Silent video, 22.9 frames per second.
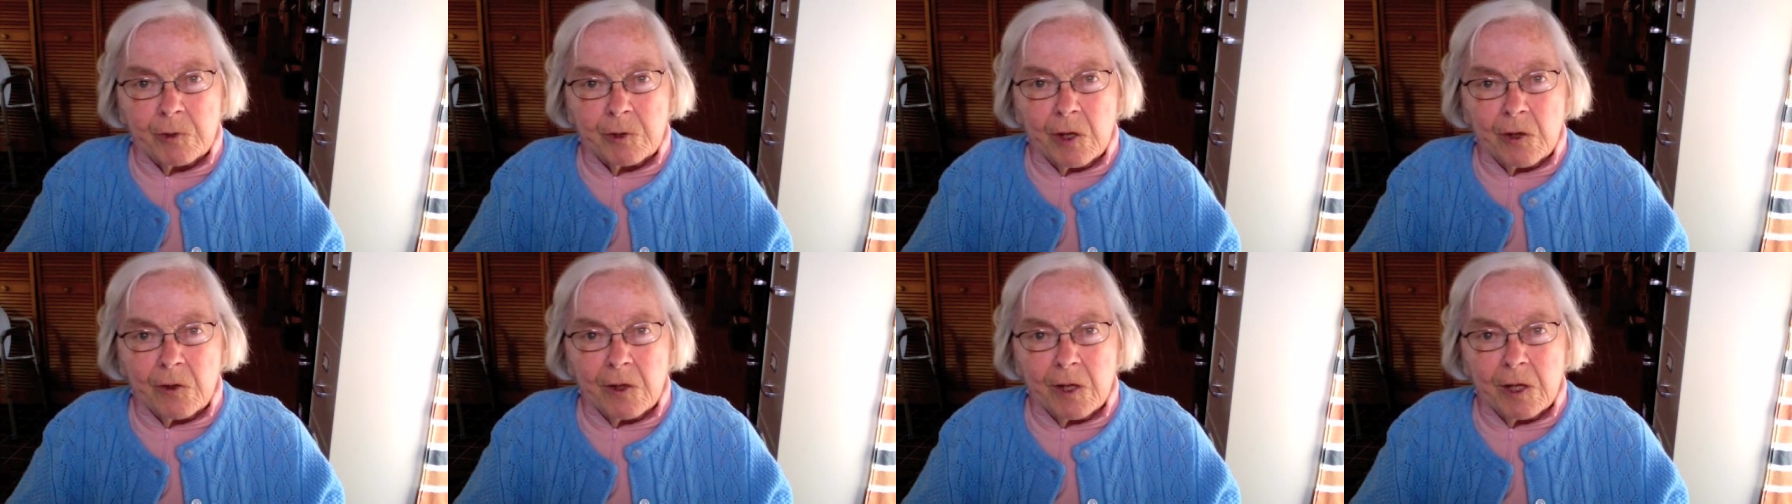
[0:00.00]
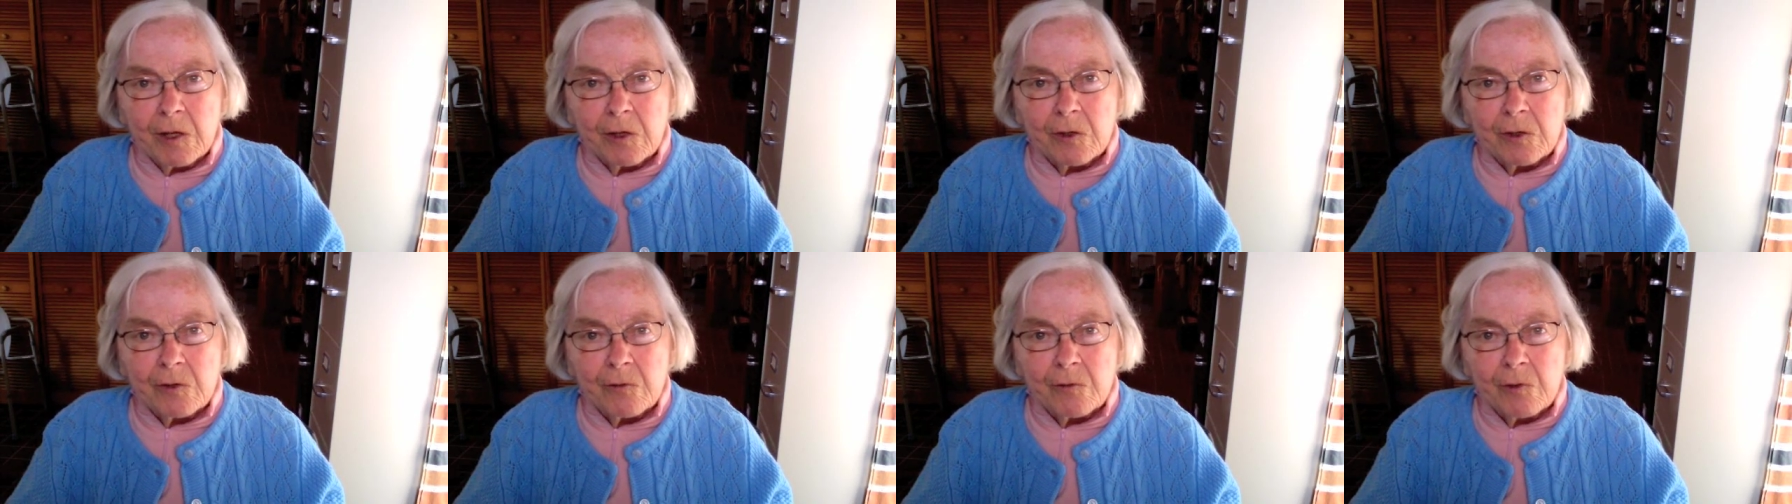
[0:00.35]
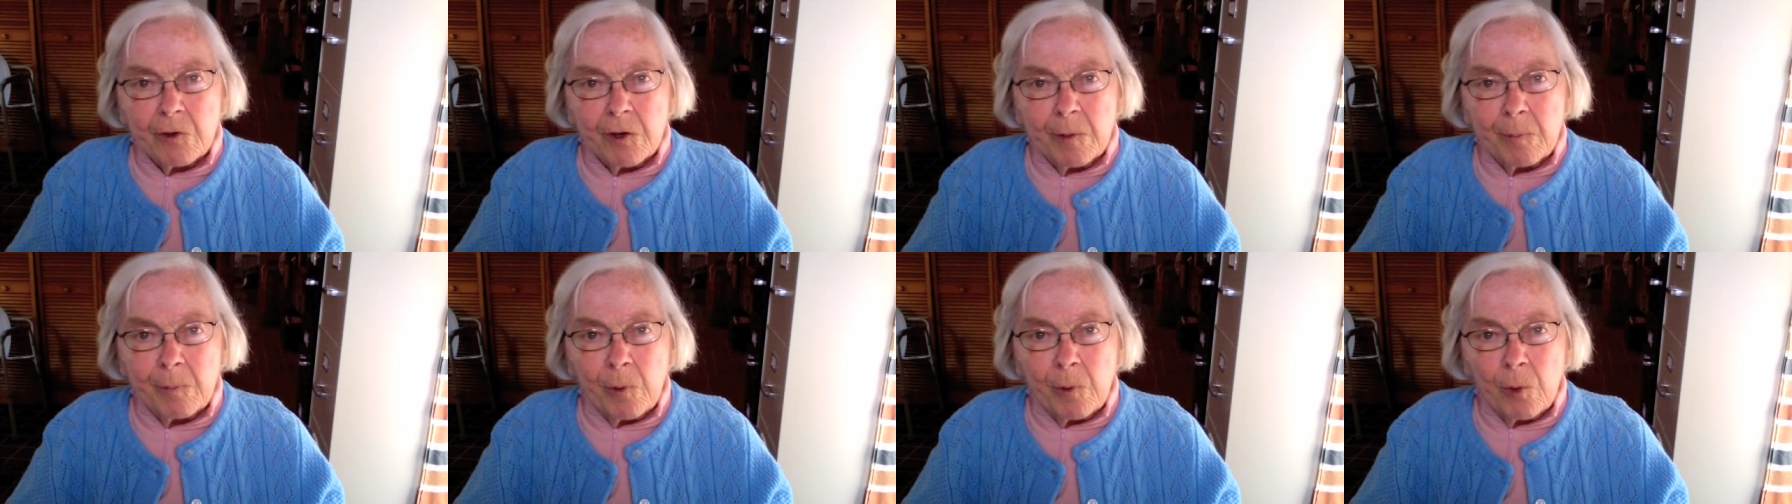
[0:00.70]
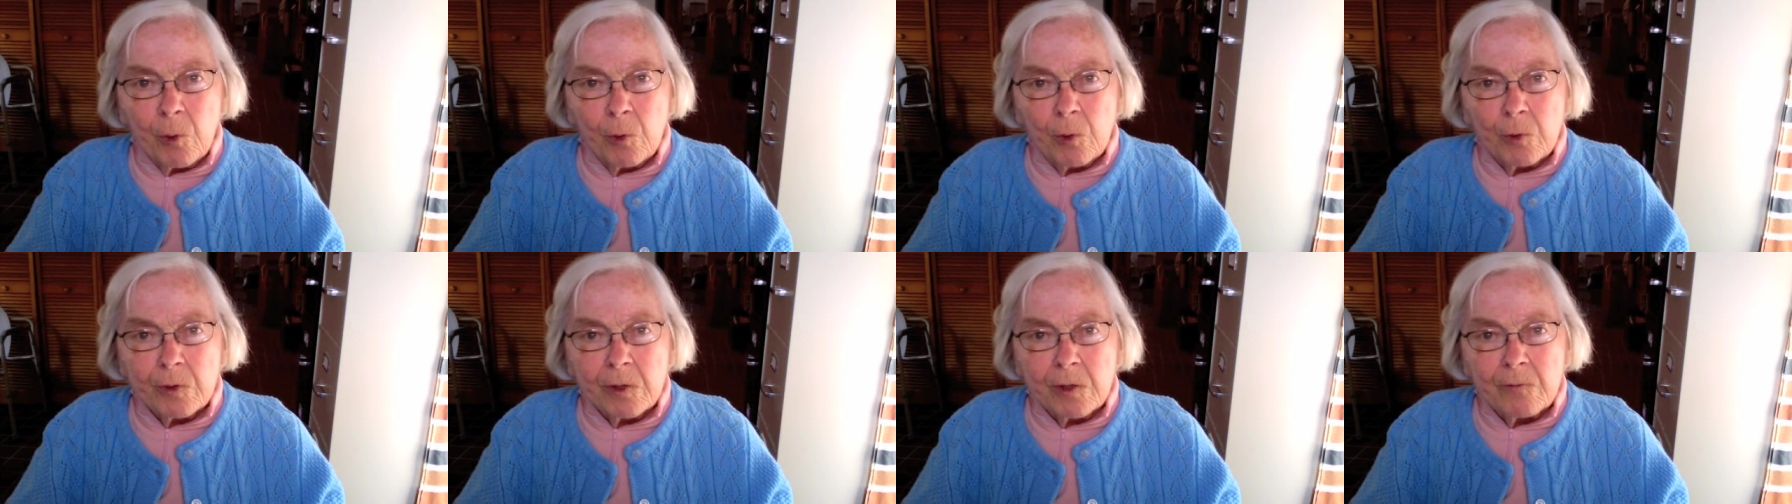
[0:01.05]
which I think is a very
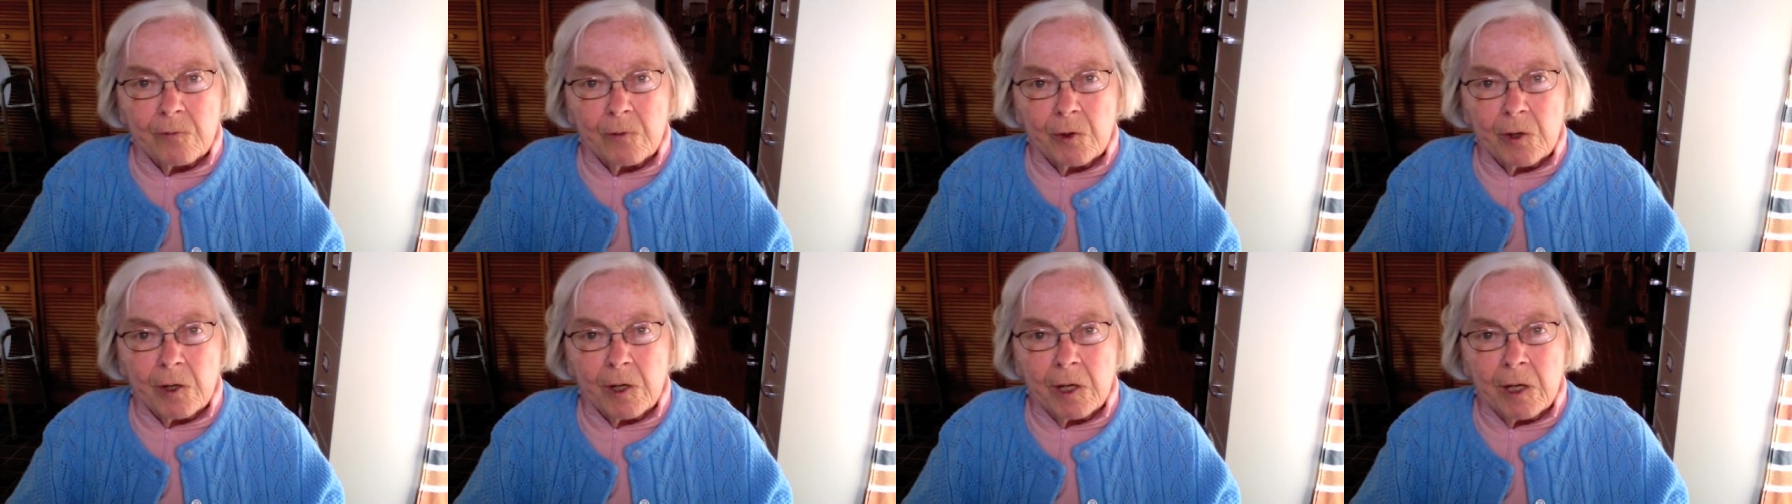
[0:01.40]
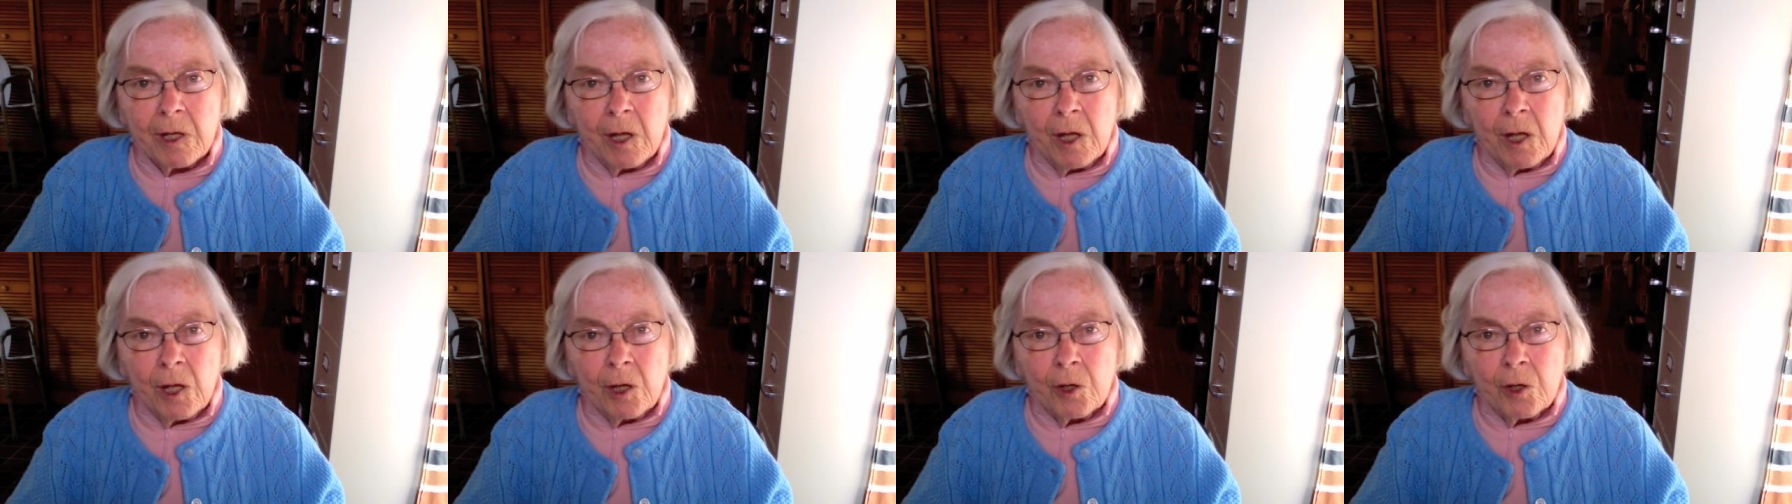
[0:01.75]
bold and very